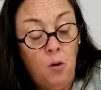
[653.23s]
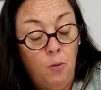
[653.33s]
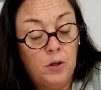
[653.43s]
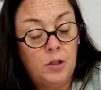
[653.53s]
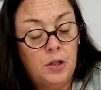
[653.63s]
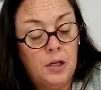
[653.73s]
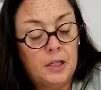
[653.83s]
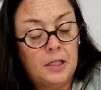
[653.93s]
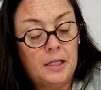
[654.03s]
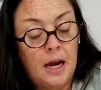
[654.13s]
Once the
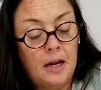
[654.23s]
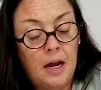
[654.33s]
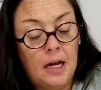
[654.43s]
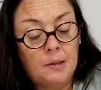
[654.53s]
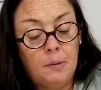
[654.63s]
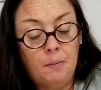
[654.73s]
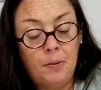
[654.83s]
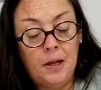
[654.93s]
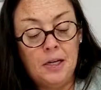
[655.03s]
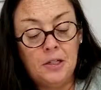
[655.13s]
cassette has been
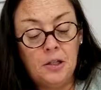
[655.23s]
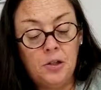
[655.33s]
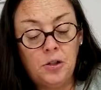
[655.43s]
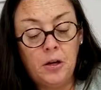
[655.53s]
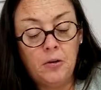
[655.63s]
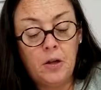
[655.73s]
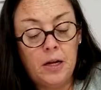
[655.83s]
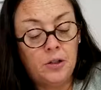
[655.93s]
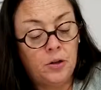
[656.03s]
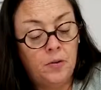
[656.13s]
placed in the
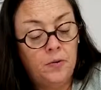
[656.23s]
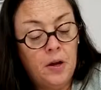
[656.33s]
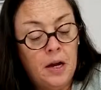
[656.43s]
sterilizer,